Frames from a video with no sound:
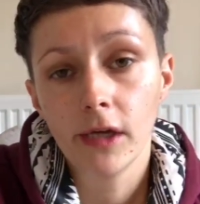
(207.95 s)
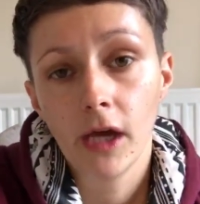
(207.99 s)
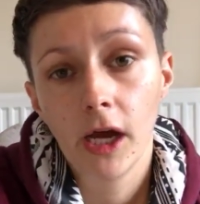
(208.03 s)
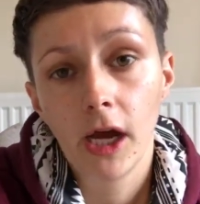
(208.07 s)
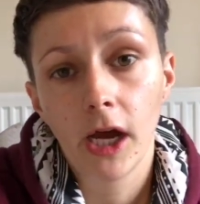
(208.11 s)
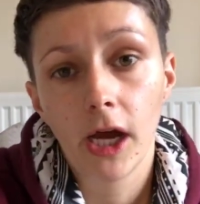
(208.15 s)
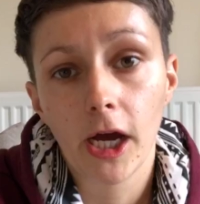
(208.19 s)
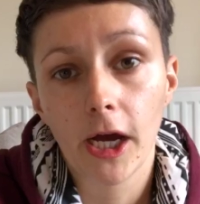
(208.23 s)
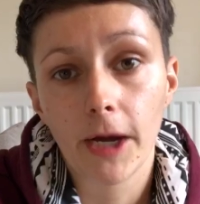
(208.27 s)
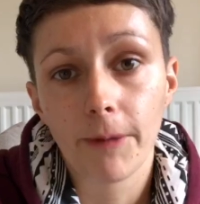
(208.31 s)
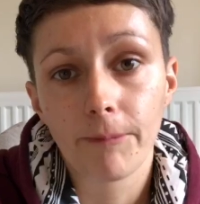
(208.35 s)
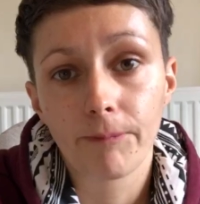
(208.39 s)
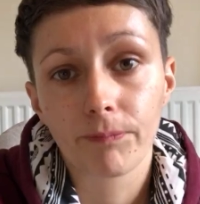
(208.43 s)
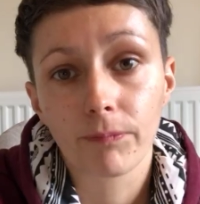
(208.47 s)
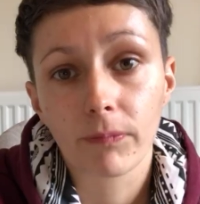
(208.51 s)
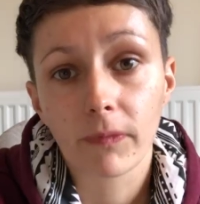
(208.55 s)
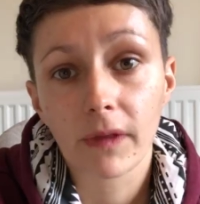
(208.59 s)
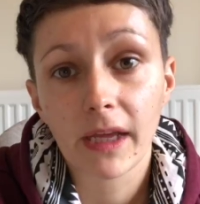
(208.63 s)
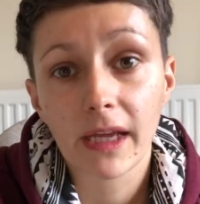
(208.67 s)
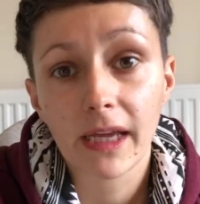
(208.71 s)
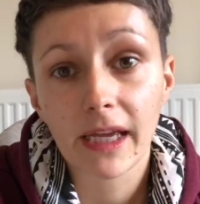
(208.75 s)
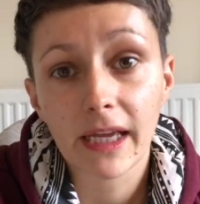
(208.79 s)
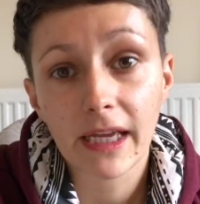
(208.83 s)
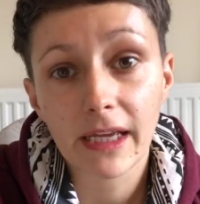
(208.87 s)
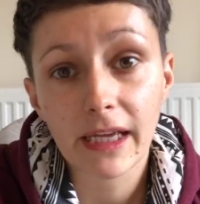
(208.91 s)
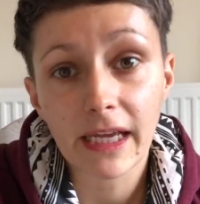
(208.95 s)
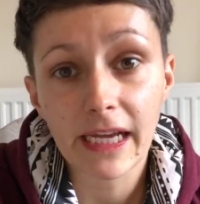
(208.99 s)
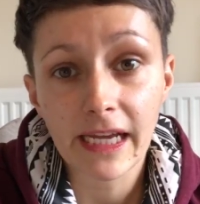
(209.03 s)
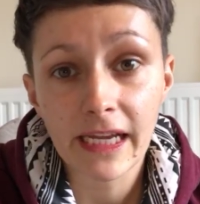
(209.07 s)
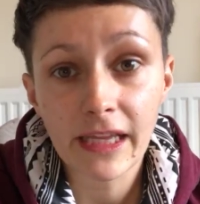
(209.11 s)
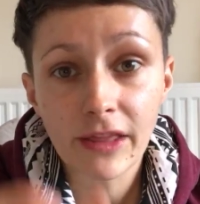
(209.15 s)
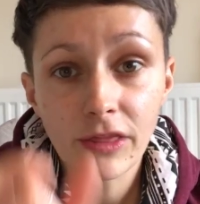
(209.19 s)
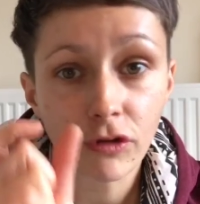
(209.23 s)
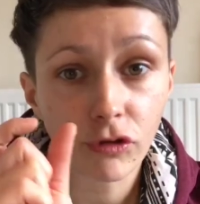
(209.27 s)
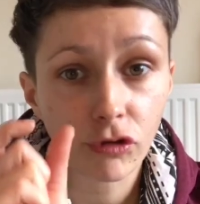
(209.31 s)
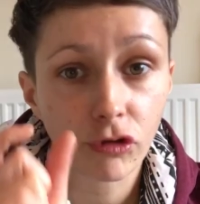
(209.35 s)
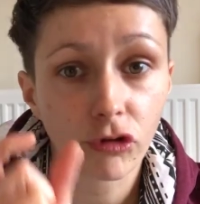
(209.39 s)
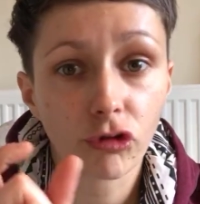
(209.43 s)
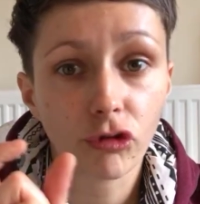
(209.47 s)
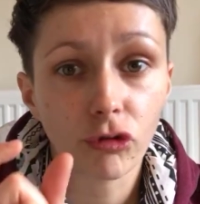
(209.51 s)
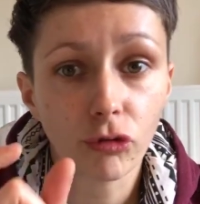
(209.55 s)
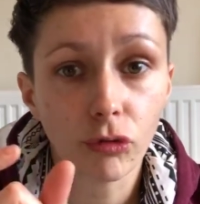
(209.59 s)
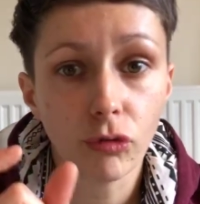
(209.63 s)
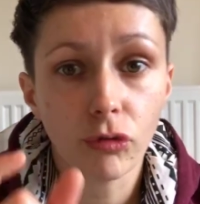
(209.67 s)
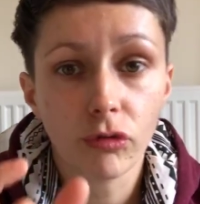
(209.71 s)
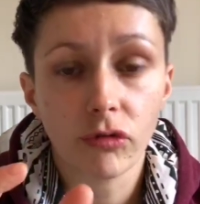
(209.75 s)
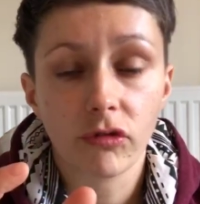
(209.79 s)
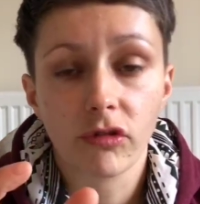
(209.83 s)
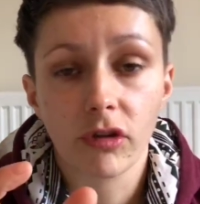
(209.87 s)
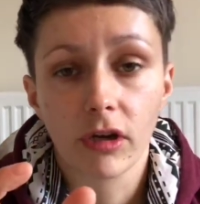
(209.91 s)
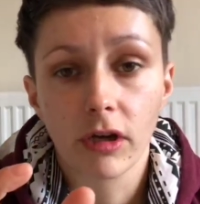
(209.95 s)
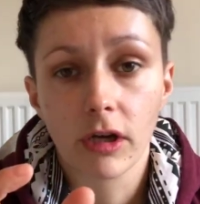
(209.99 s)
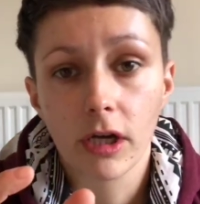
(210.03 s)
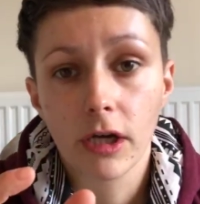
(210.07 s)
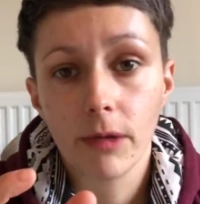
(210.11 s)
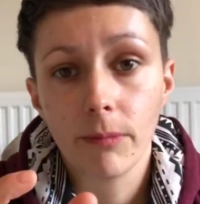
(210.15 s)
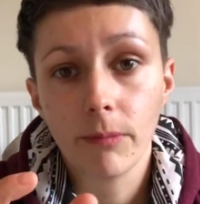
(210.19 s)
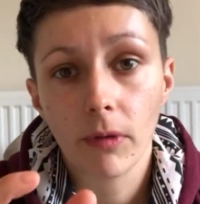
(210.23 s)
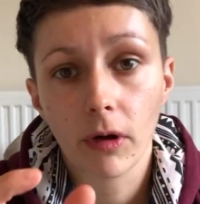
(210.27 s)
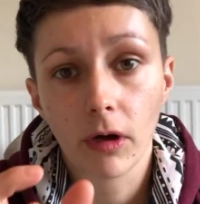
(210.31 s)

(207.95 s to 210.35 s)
In the short term,